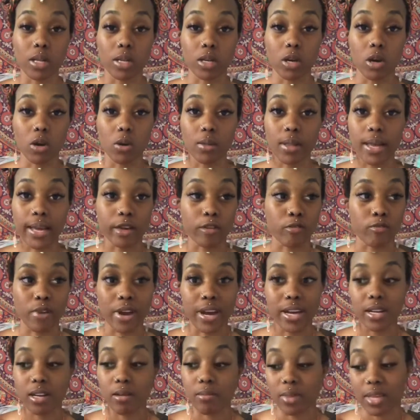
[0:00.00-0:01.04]
ago, like
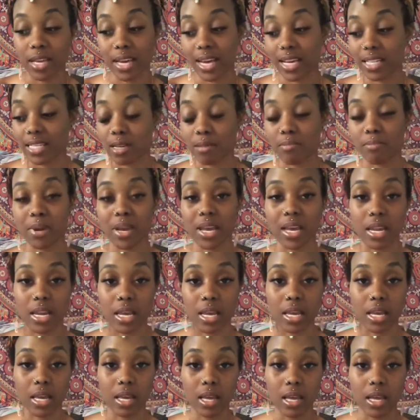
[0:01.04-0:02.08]
randomly as I'm
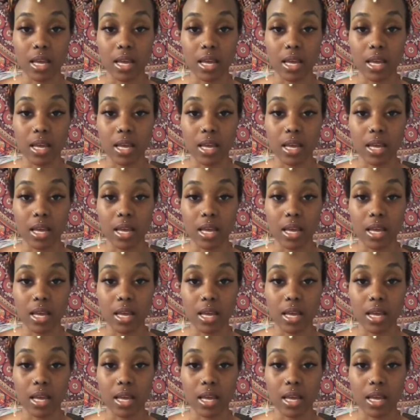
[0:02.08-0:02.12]
painting,